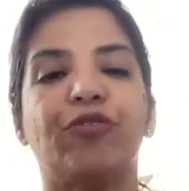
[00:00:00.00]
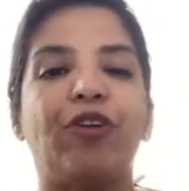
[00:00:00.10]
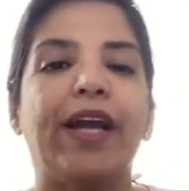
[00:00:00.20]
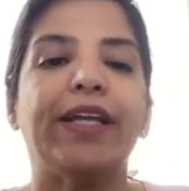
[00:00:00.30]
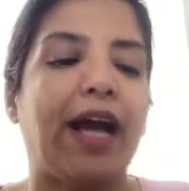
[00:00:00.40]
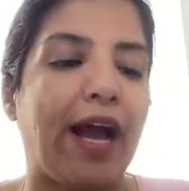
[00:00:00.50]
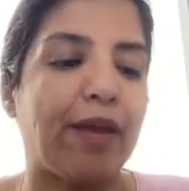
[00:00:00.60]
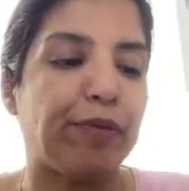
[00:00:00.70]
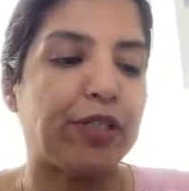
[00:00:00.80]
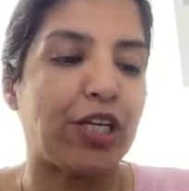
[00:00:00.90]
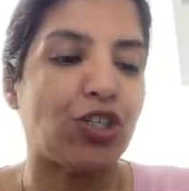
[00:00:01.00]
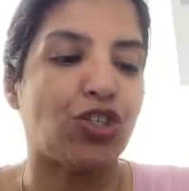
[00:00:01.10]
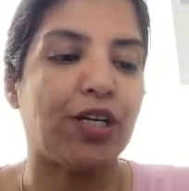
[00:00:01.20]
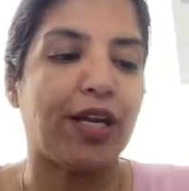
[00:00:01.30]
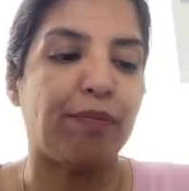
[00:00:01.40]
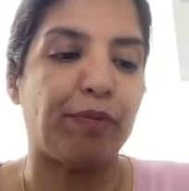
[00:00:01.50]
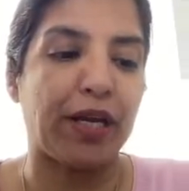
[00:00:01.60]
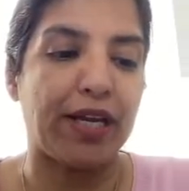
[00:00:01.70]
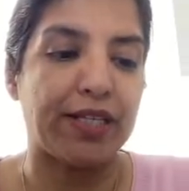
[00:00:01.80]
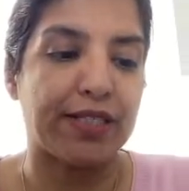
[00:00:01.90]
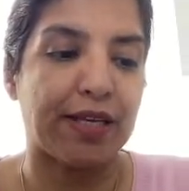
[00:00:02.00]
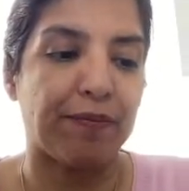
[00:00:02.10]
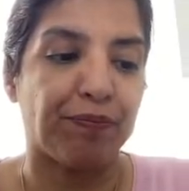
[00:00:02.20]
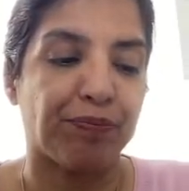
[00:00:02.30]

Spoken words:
define hypertension in pregnancy?